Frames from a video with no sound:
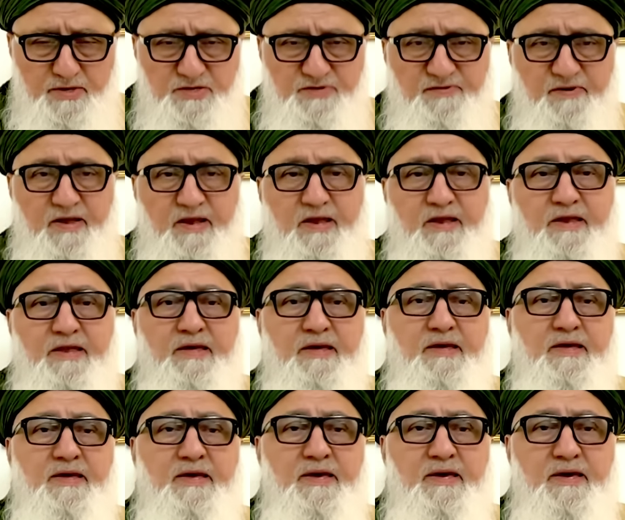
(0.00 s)
ishfarana.
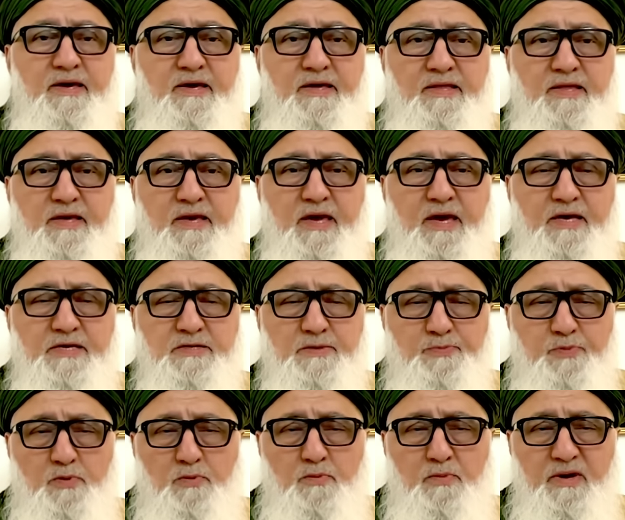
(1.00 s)
the gaze
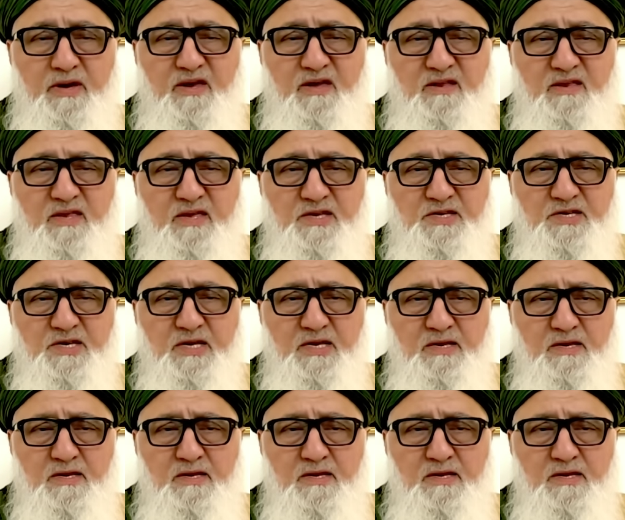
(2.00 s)
upon my condition